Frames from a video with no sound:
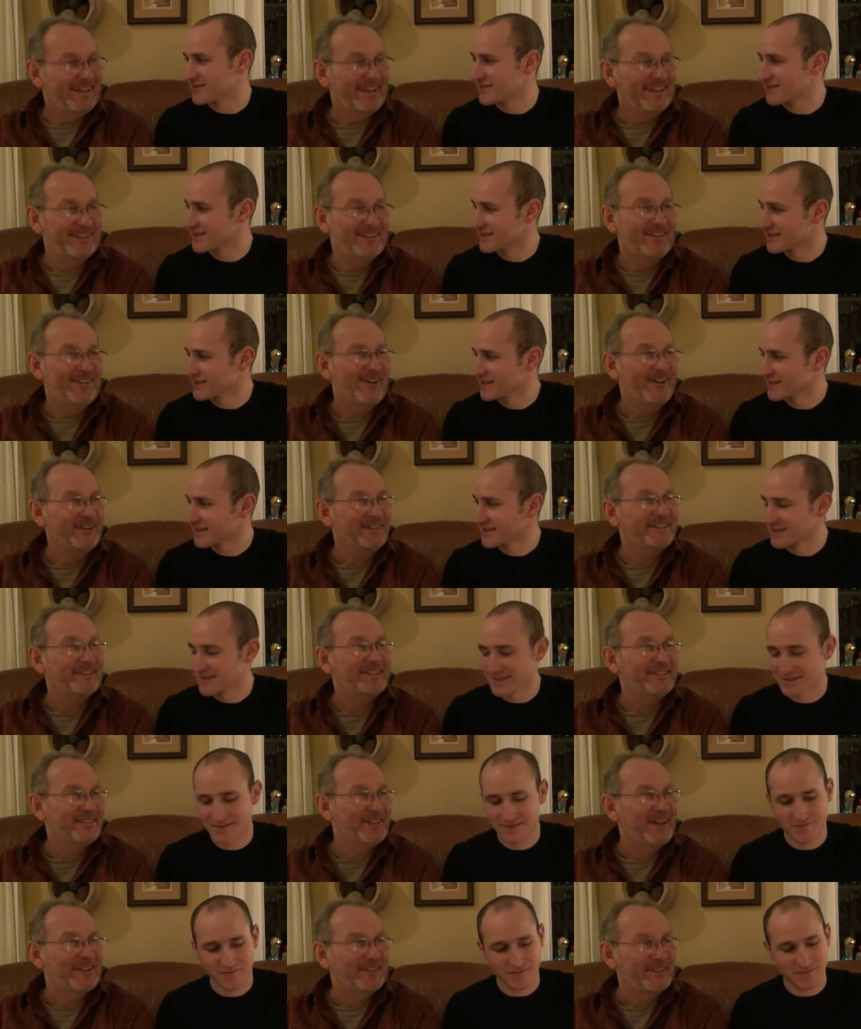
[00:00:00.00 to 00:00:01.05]
Speaker 1: As long as
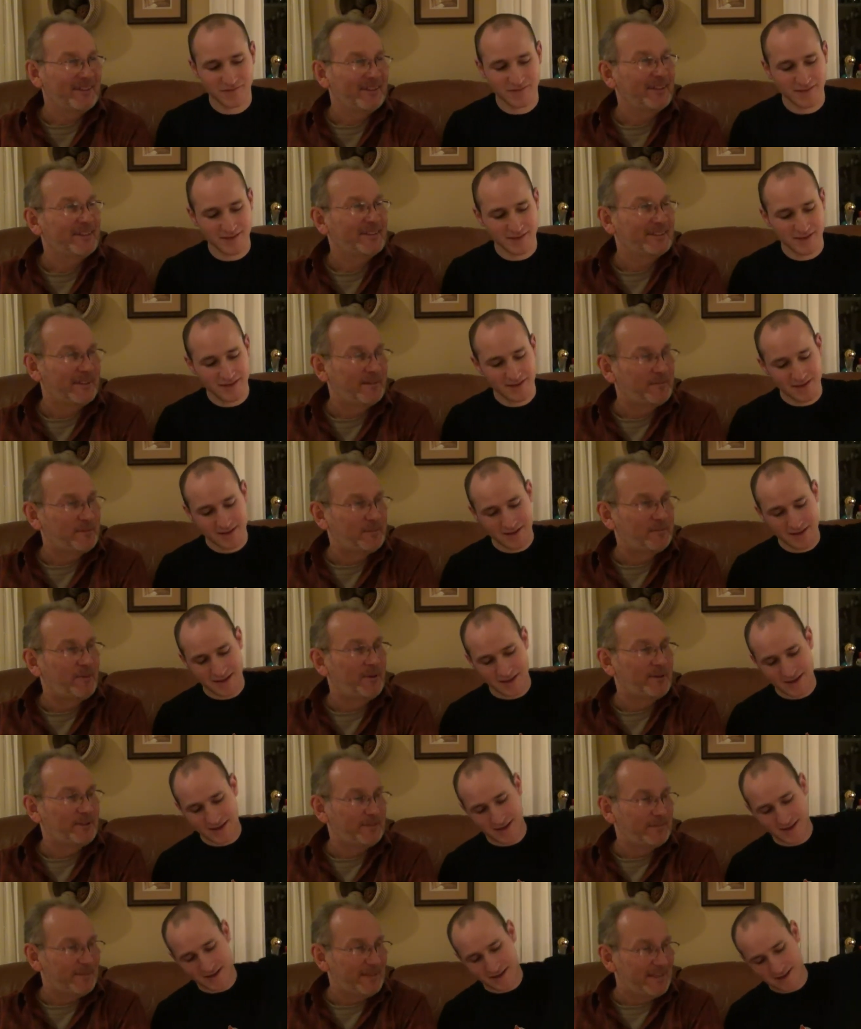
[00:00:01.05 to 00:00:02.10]
it's not the list I'm supposed to be